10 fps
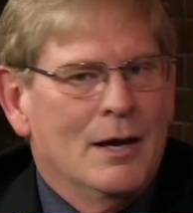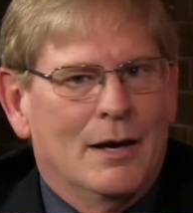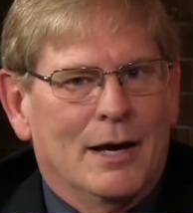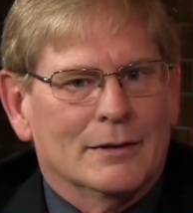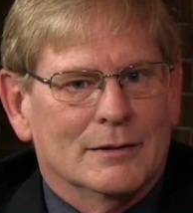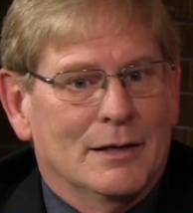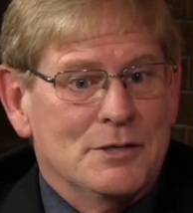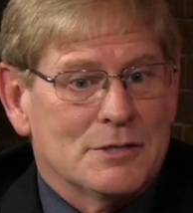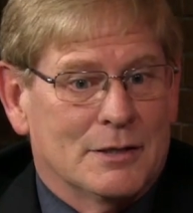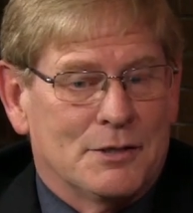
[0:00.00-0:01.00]
And the
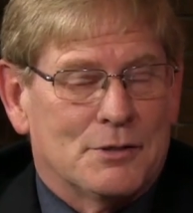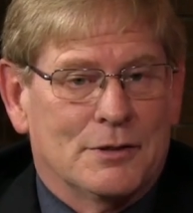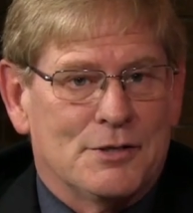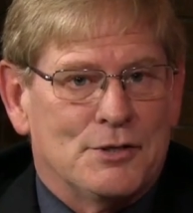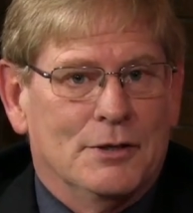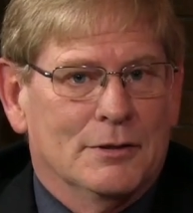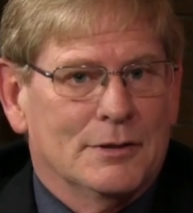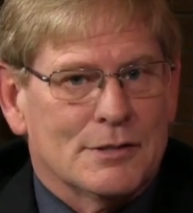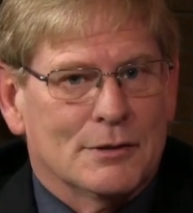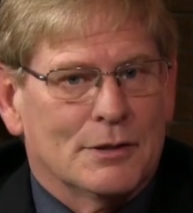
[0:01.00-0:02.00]
legislature this year
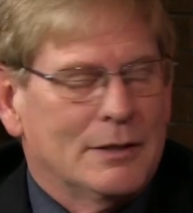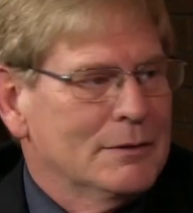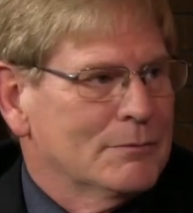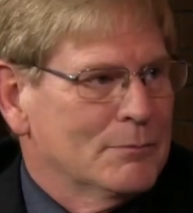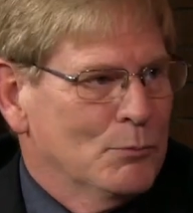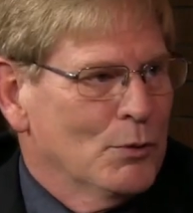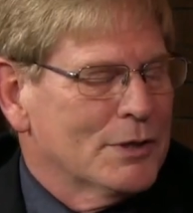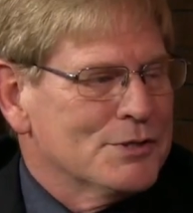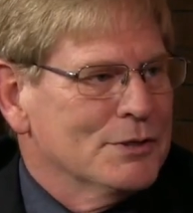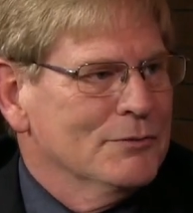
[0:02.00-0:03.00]
is looking more
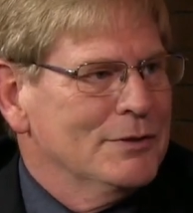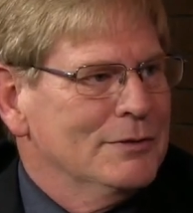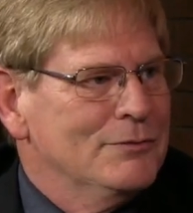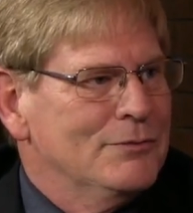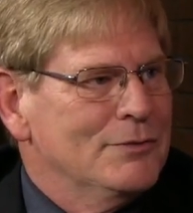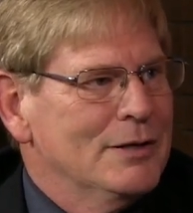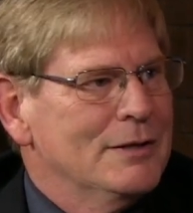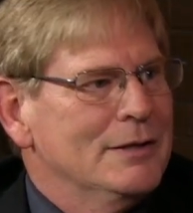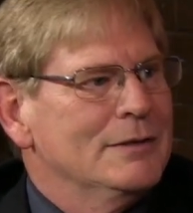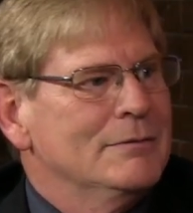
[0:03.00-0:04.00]
conservative than it
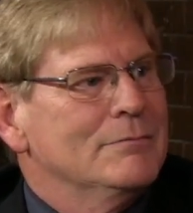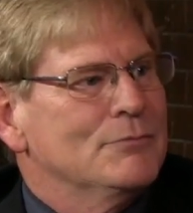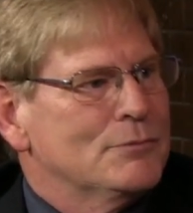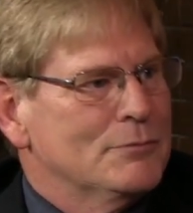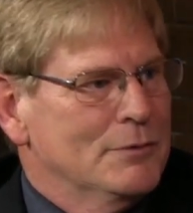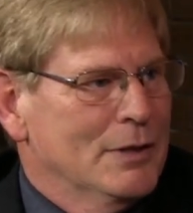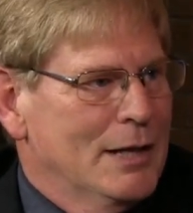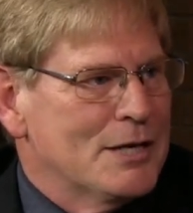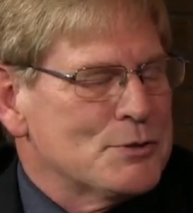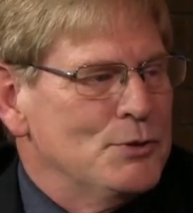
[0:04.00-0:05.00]
did the
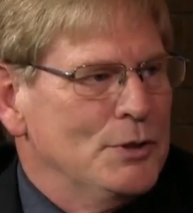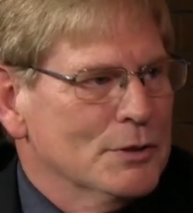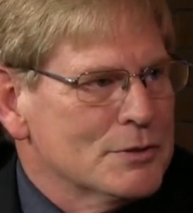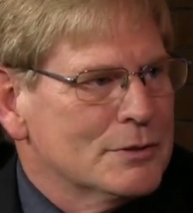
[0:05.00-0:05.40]
last 2 years.